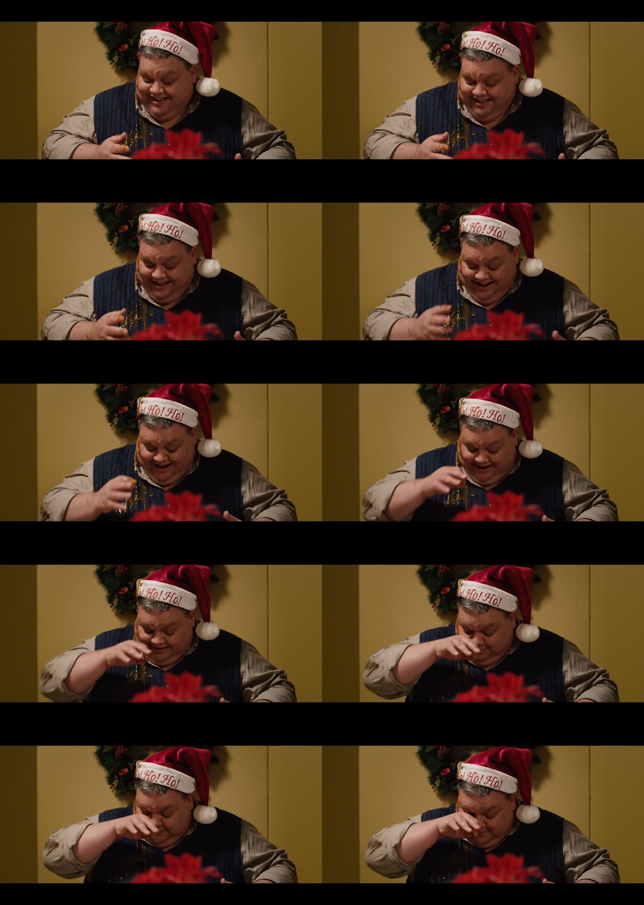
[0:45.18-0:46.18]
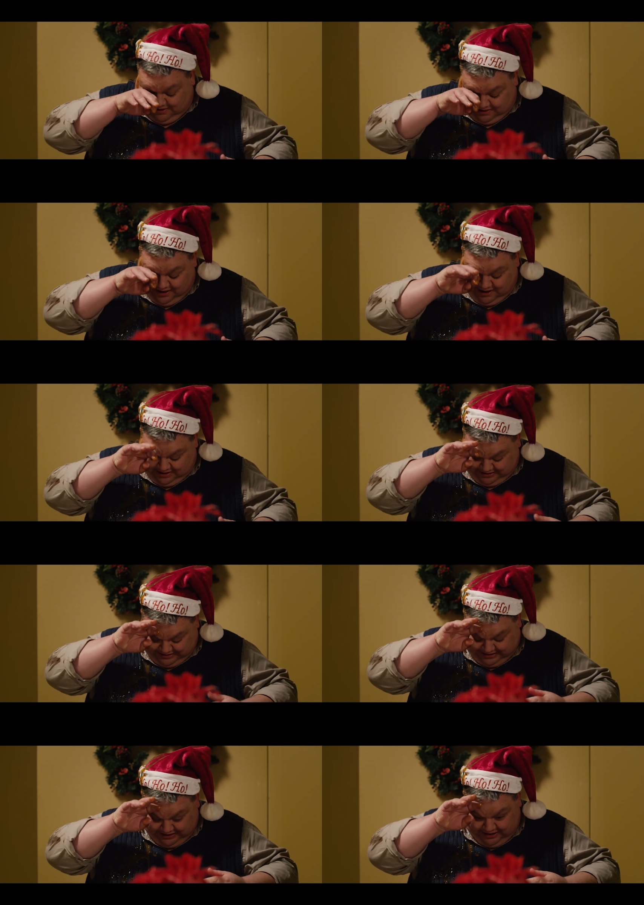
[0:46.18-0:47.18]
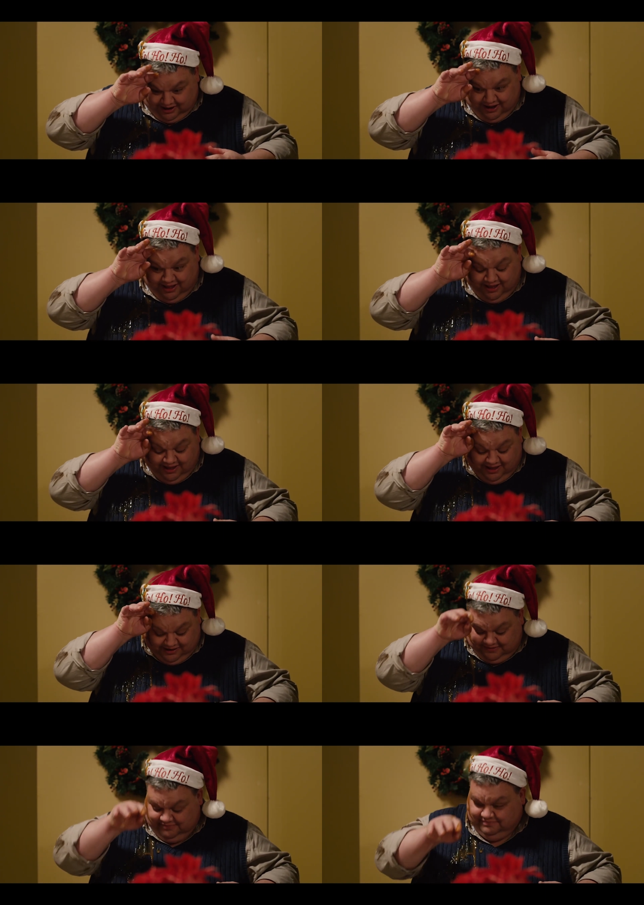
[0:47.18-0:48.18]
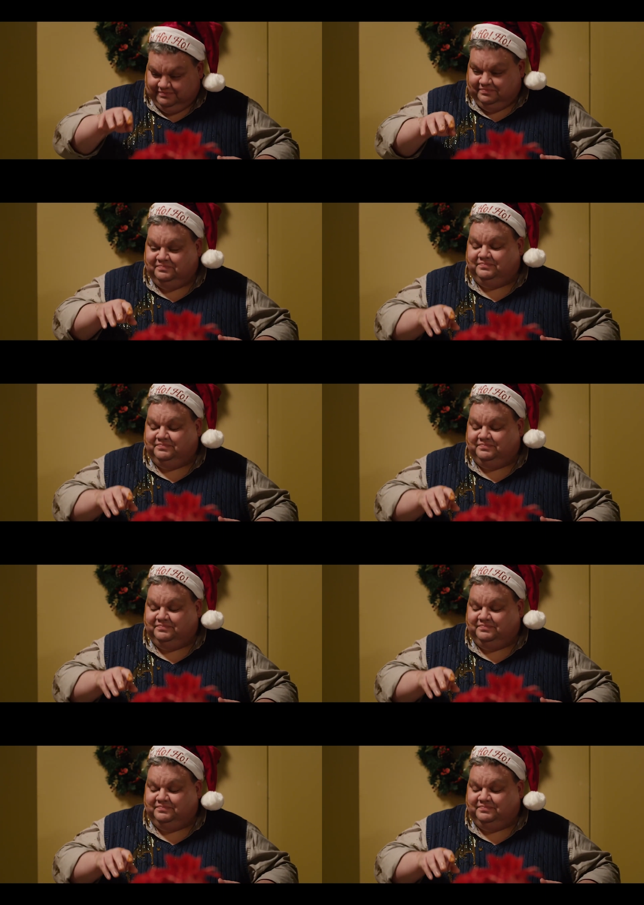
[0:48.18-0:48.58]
(silence)